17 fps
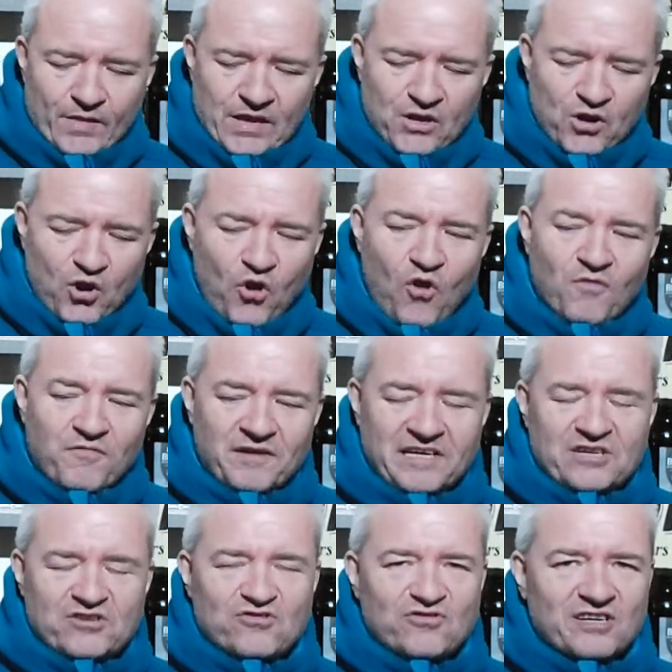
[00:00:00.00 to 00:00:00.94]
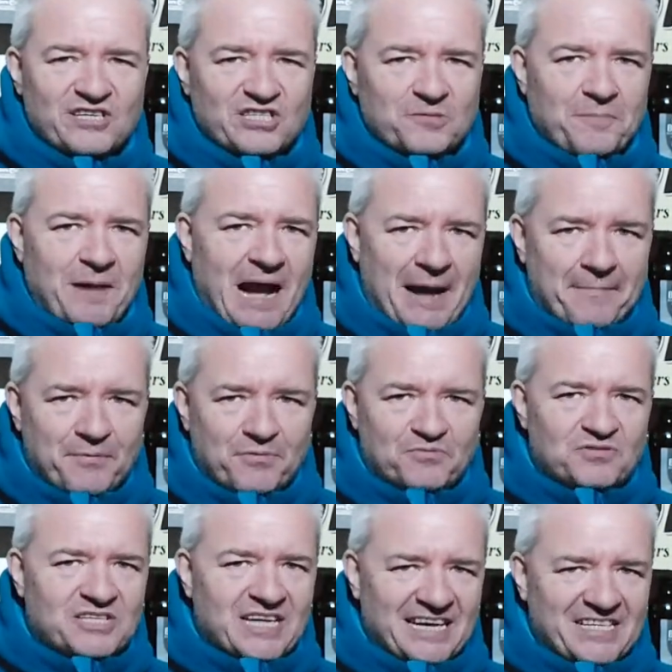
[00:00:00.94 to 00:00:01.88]
lovely crisp apple
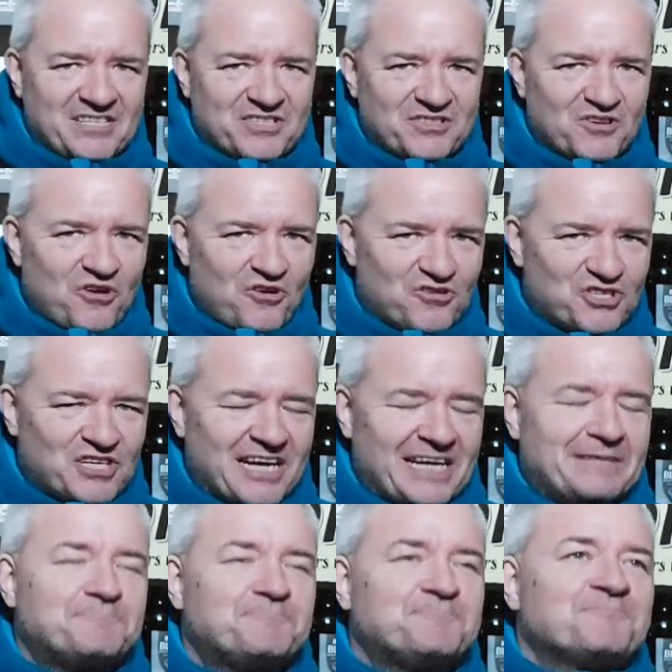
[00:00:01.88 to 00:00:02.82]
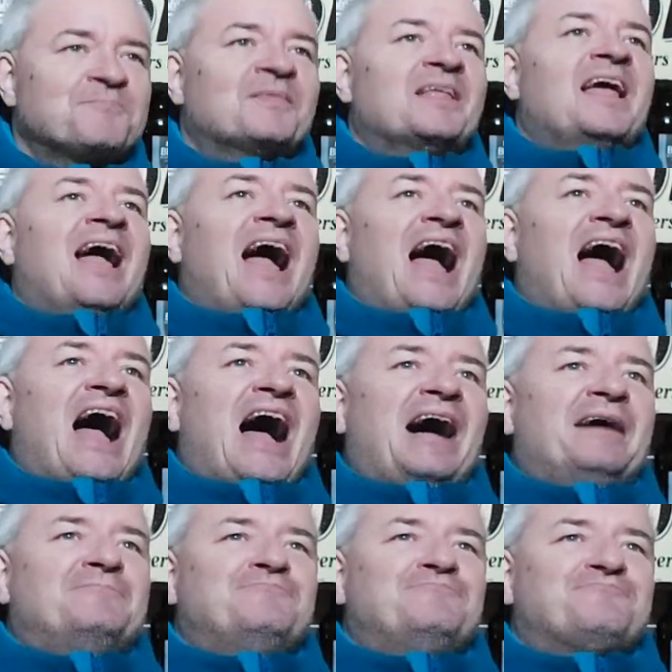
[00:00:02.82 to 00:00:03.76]
taste, gotta say.
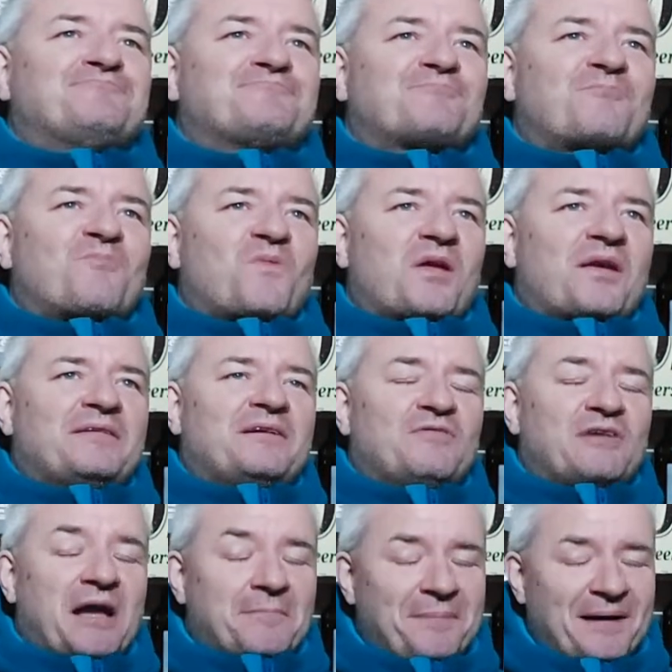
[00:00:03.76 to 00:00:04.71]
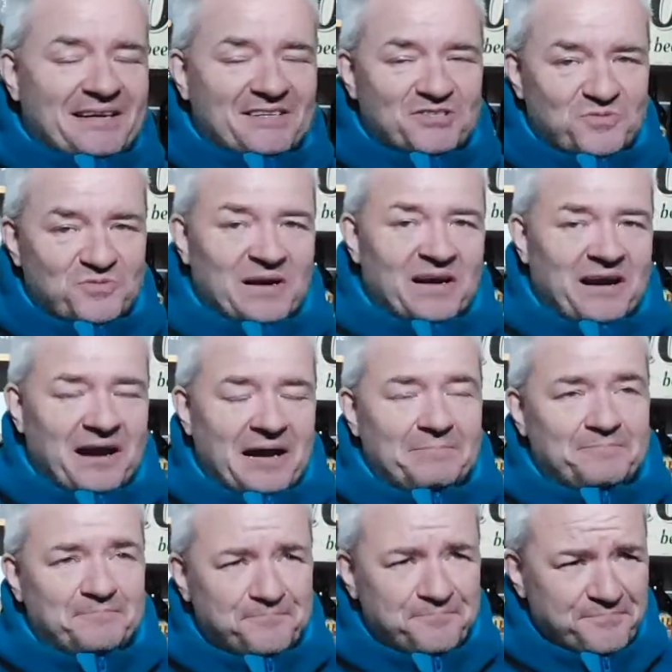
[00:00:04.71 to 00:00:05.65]
I'll get back to where I am.